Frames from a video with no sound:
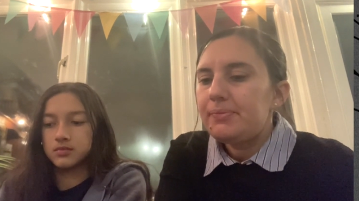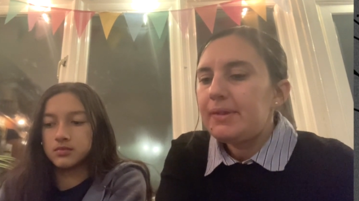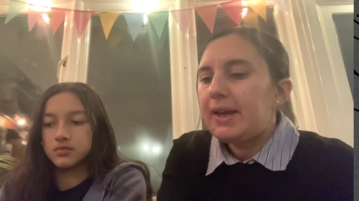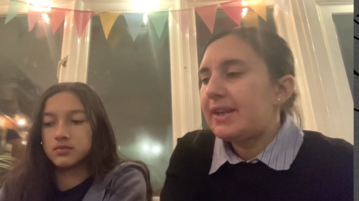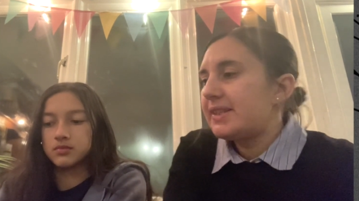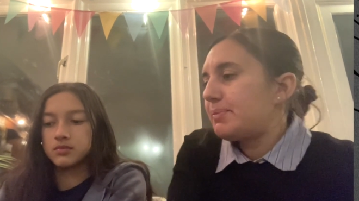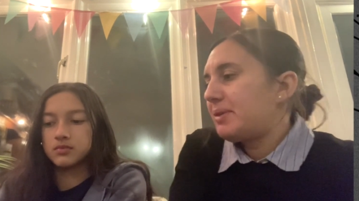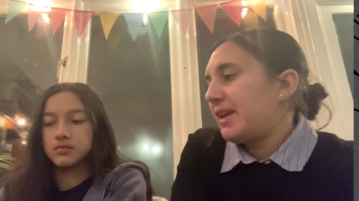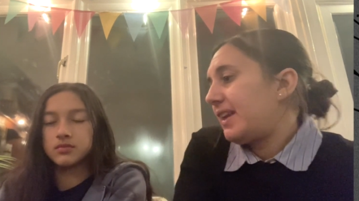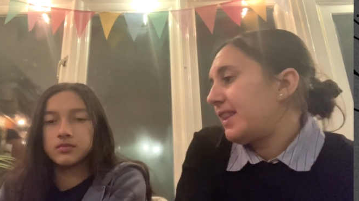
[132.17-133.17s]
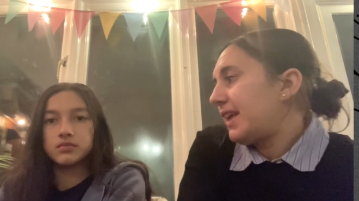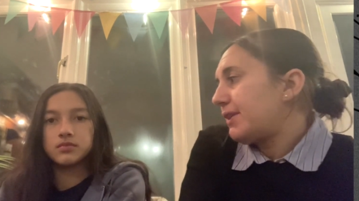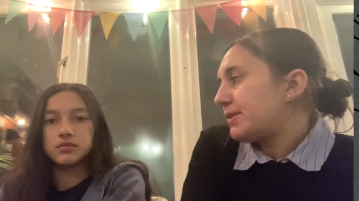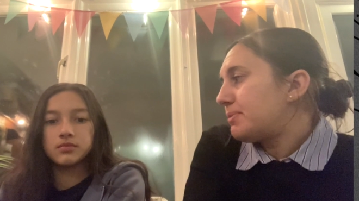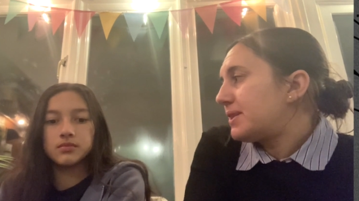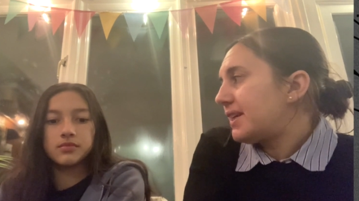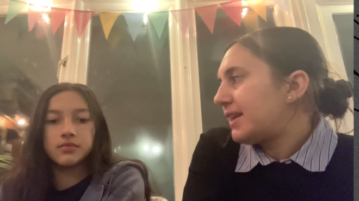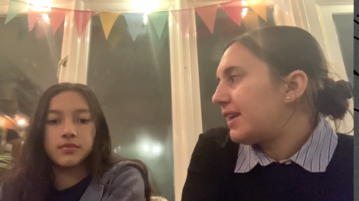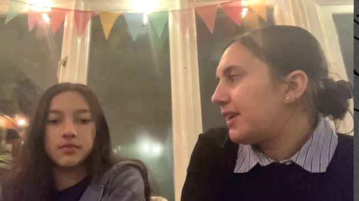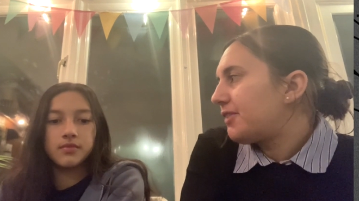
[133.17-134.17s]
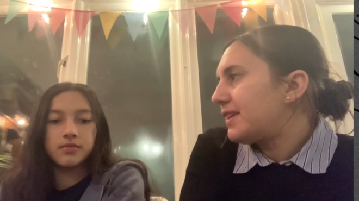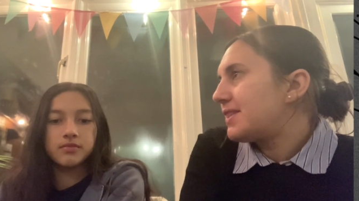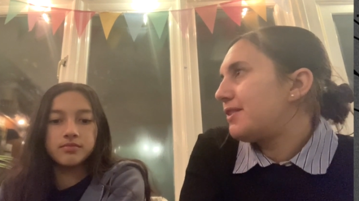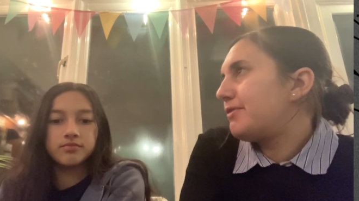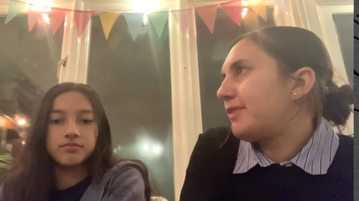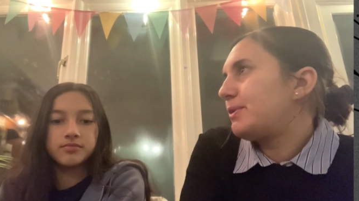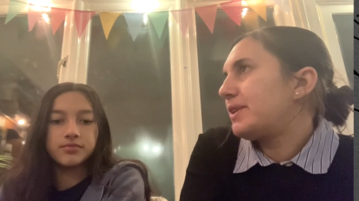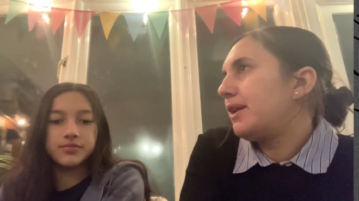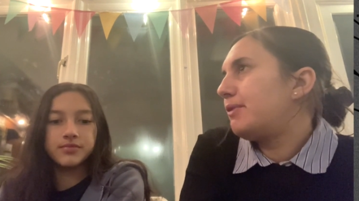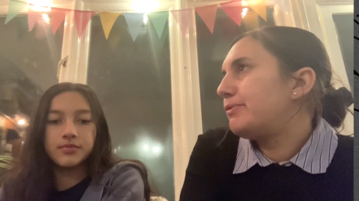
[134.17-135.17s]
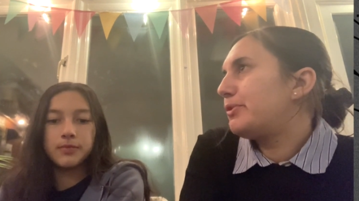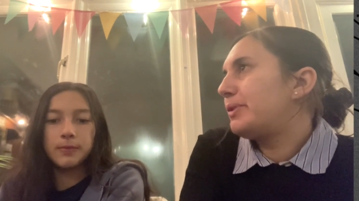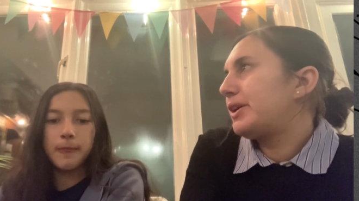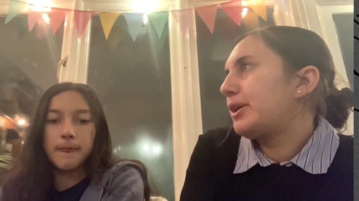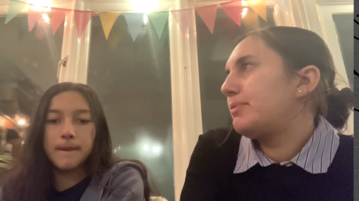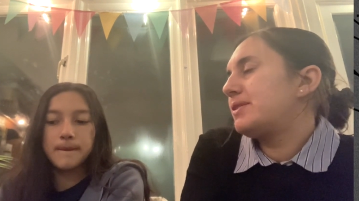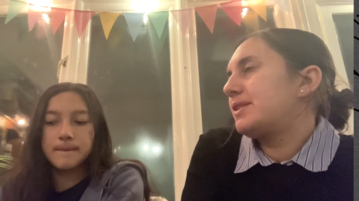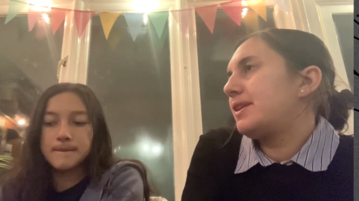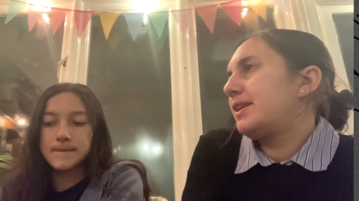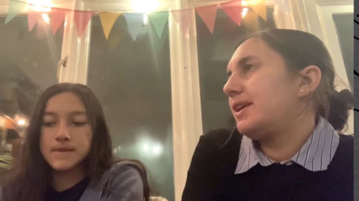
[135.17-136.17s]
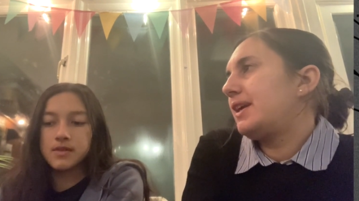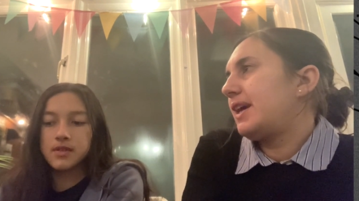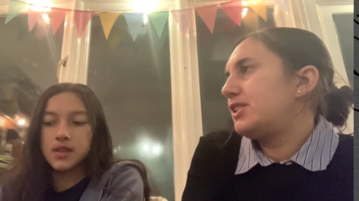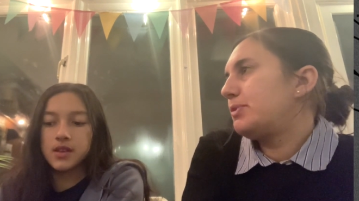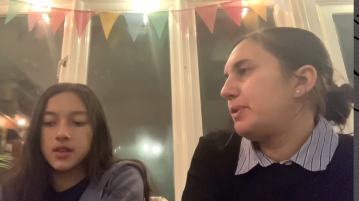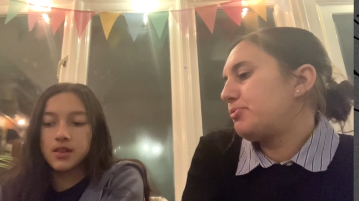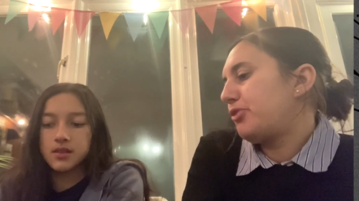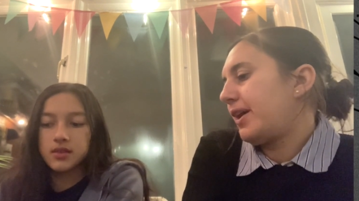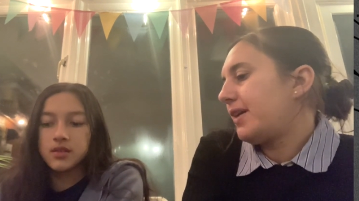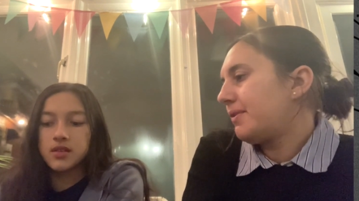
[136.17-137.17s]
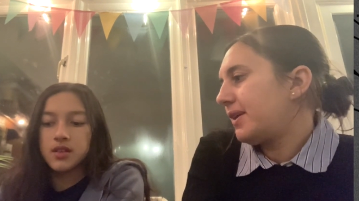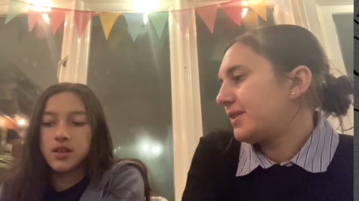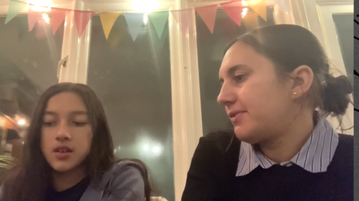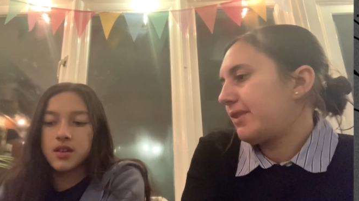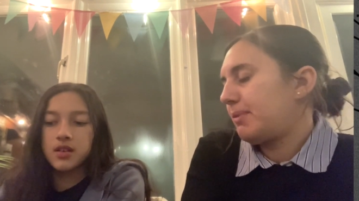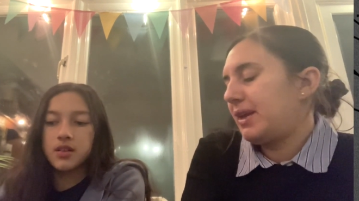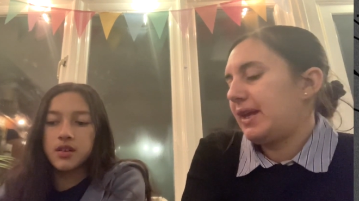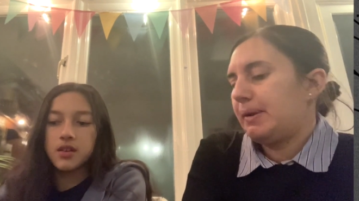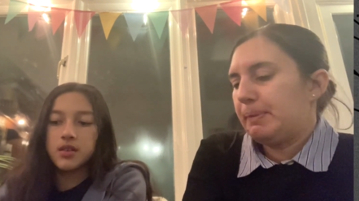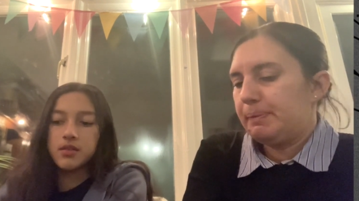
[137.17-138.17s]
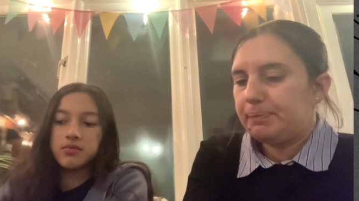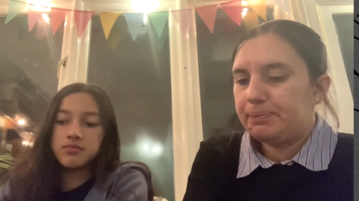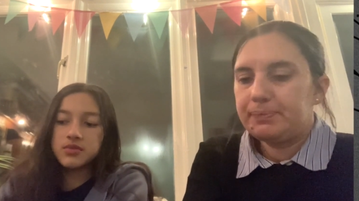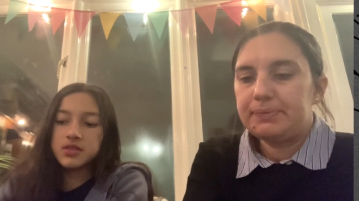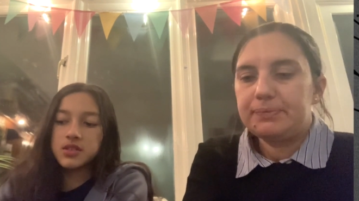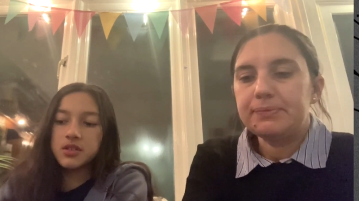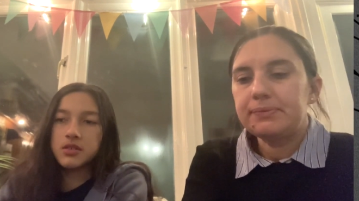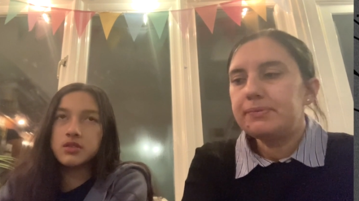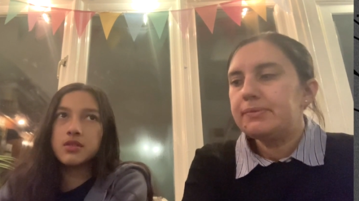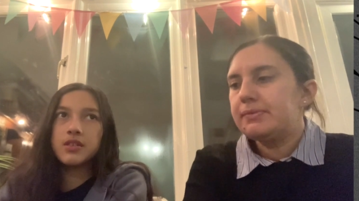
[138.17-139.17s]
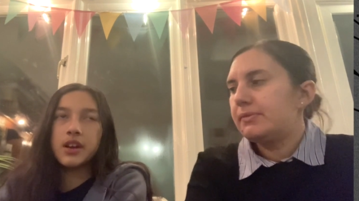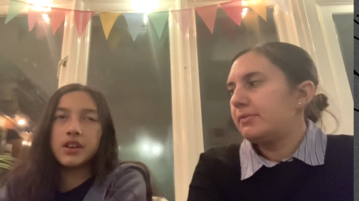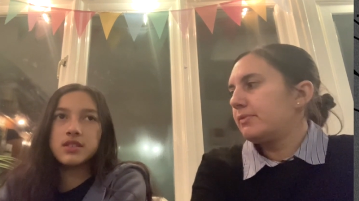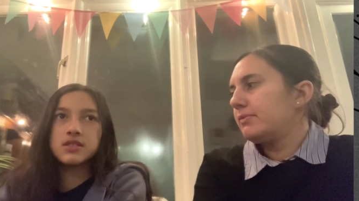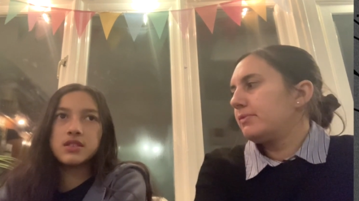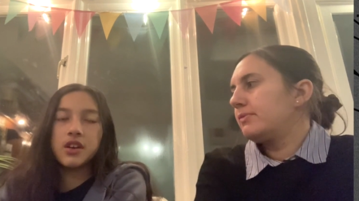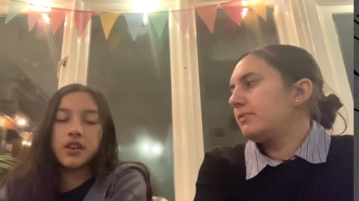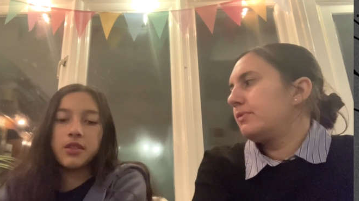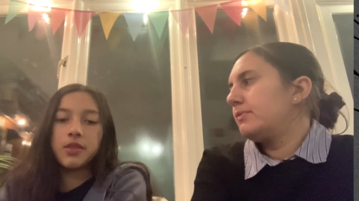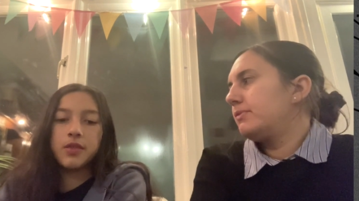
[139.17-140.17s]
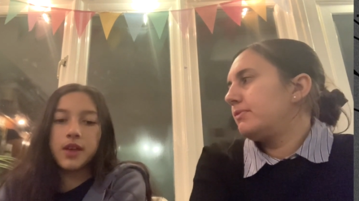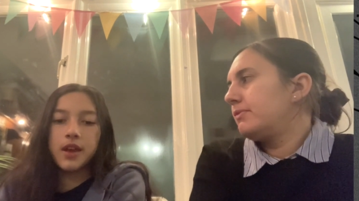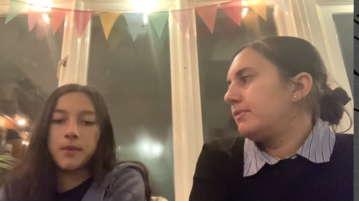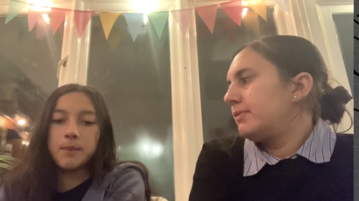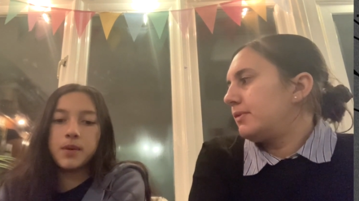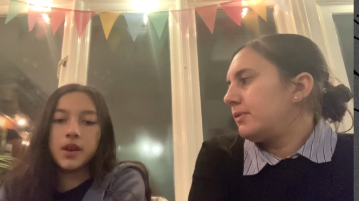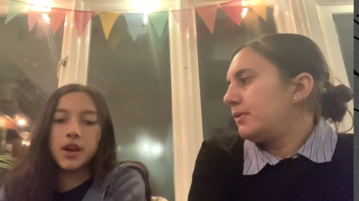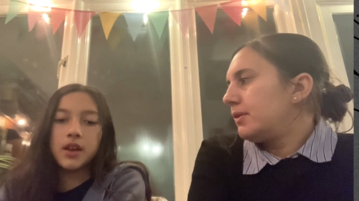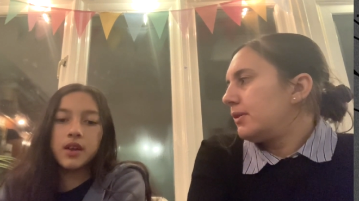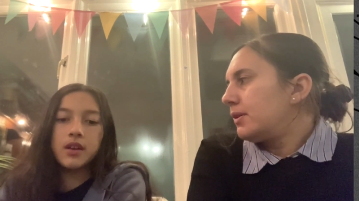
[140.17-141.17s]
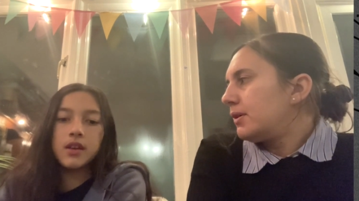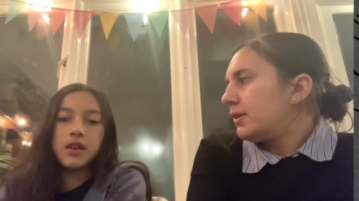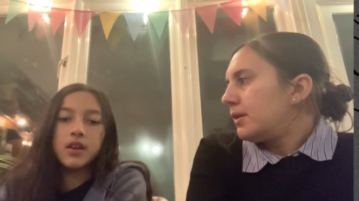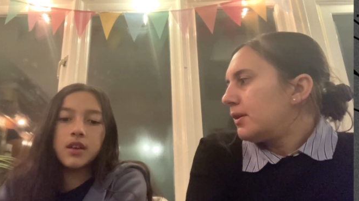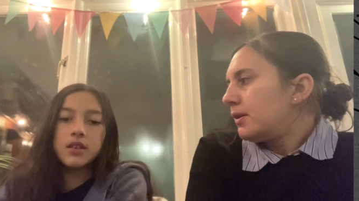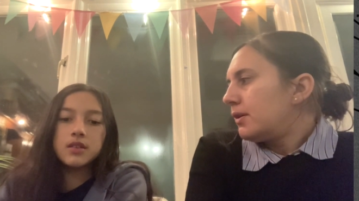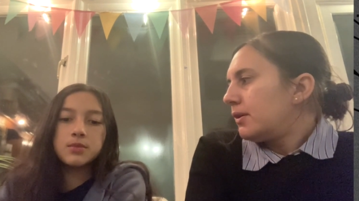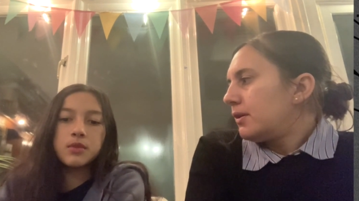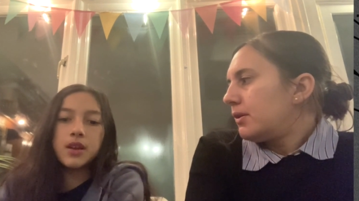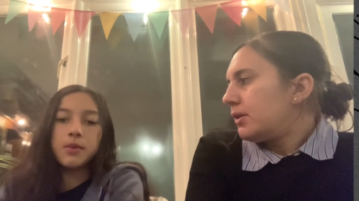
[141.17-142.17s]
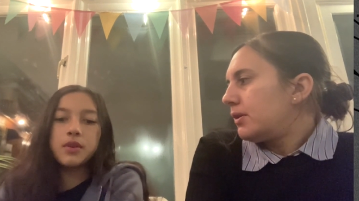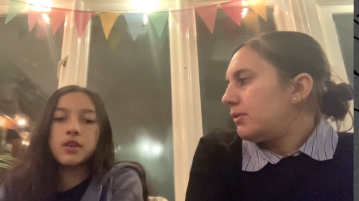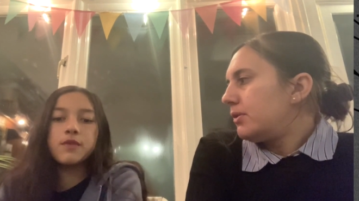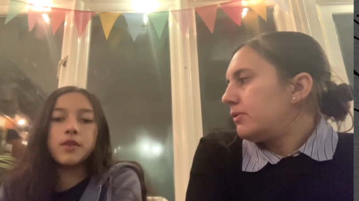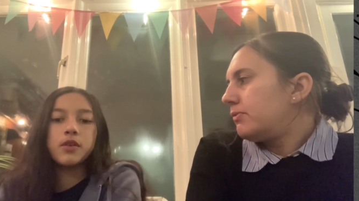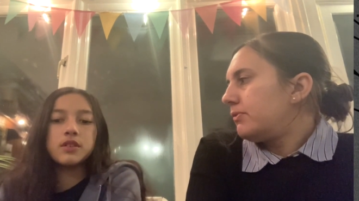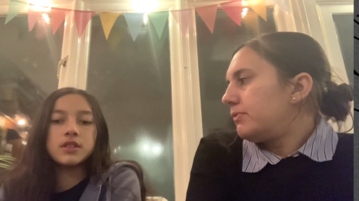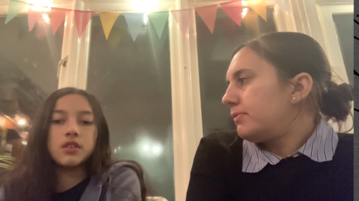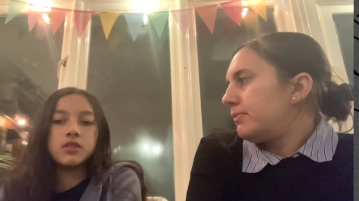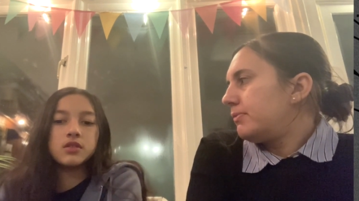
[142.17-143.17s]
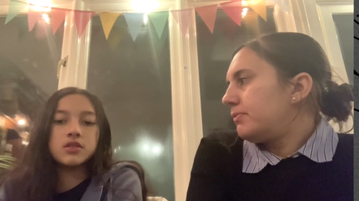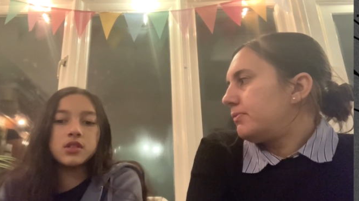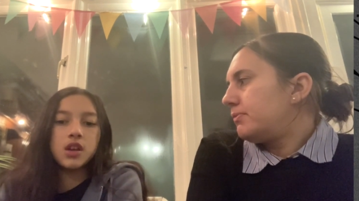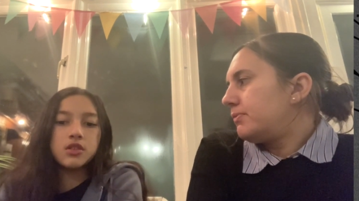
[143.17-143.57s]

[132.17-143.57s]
Speaker 1: and has there been anything else particular, Grace, that you found helpful when it comes to engaging with prayer as a family?
Speaker 2: Um, so it's not like a certain thing, but like it's more like when you're focusing on certain